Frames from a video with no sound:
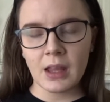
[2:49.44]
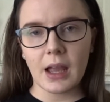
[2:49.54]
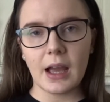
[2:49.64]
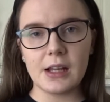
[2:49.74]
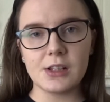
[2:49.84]

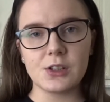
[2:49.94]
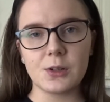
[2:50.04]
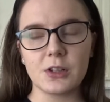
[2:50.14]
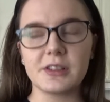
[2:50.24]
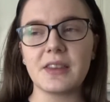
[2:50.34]
and
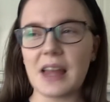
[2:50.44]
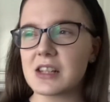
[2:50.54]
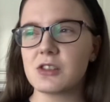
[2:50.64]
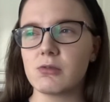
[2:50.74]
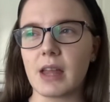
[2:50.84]
because
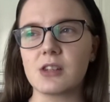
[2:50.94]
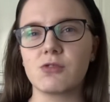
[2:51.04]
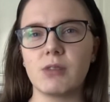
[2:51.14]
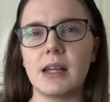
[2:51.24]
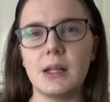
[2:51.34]

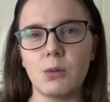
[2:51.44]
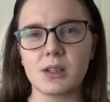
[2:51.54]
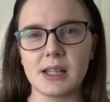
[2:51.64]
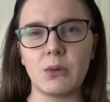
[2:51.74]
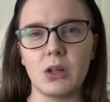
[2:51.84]
that's really
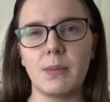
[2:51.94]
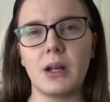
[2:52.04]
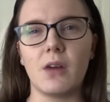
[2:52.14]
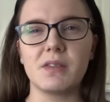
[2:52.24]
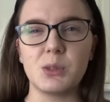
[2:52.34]
what's happening at the
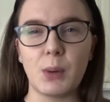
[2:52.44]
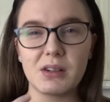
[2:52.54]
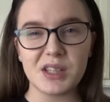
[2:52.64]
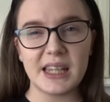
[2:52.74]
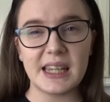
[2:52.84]
minute. Obviously where
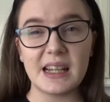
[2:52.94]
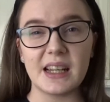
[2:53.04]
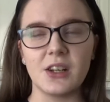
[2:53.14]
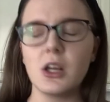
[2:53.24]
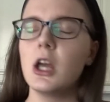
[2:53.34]
it's
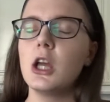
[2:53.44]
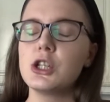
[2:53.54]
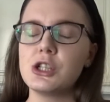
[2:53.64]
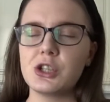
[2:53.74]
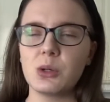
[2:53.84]
healing,
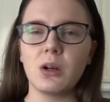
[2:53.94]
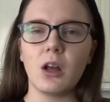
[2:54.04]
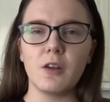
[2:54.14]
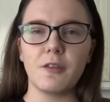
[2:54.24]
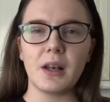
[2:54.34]
she's doing a
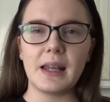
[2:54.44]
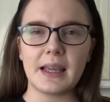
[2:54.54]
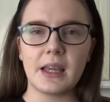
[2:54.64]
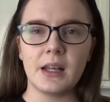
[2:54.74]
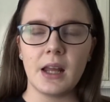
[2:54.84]
lot of
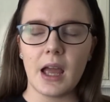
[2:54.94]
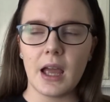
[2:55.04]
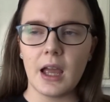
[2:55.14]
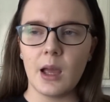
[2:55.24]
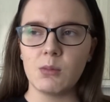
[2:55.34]
licking,
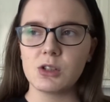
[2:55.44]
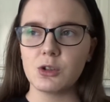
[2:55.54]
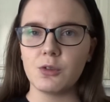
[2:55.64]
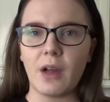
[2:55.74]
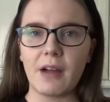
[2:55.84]

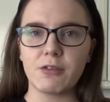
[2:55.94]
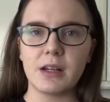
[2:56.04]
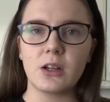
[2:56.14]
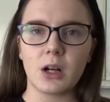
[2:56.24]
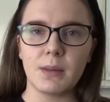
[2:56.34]
so I've
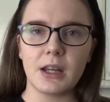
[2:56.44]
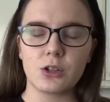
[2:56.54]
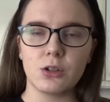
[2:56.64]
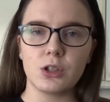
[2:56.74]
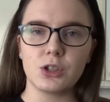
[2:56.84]
really got to make
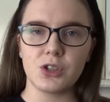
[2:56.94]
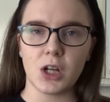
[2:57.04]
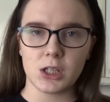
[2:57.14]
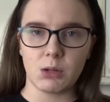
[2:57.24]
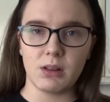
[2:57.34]
sure that she's
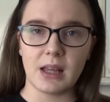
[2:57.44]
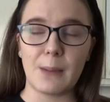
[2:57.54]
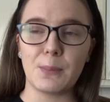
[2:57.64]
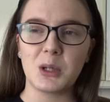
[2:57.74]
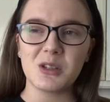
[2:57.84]
not doing
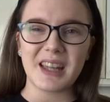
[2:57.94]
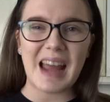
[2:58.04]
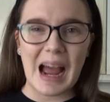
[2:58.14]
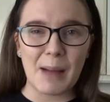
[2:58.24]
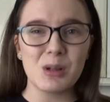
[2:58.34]
that, because I
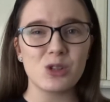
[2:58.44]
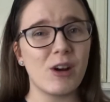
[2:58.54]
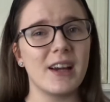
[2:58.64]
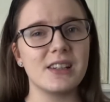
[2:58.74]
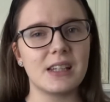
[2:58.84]
am
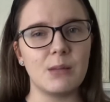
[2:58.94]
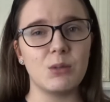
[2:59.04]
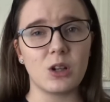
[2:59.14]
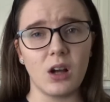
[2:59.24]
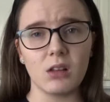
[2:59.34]
trying to keep
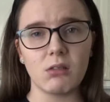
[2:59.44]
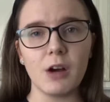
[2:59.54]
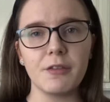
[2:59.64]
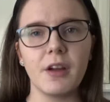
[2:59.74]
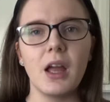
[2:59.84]
the collar
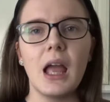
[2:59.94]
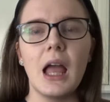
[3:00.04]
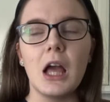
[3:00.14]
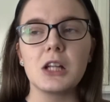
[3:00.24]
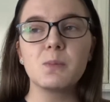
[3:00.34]
off
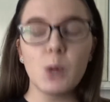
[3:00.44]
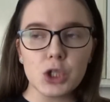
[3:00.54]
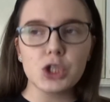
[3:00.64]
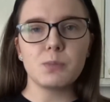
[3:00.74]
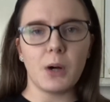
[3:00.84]
as
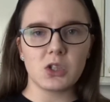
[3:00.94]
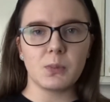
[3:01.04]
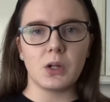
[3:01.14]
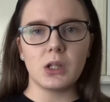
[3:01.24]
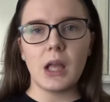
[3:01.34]
much as
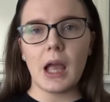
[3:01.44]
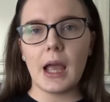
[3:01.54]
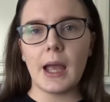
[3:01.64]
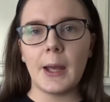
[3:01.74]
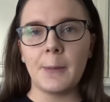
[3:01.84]
possible,
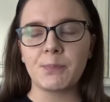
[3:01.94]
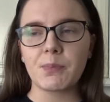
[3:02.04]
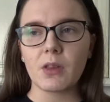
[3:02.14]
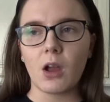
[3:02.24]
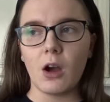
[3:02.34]

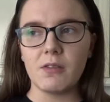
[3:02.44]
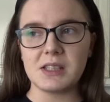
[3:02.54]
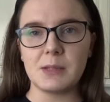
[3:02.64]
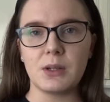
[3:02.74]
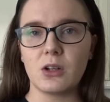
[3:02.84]

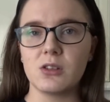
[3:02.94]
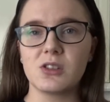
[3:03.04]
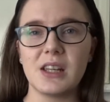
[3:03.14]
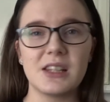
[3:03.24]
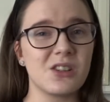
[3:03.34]
obviously
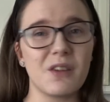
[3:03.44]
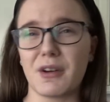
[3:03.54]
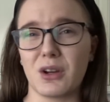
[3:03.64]
because it's not very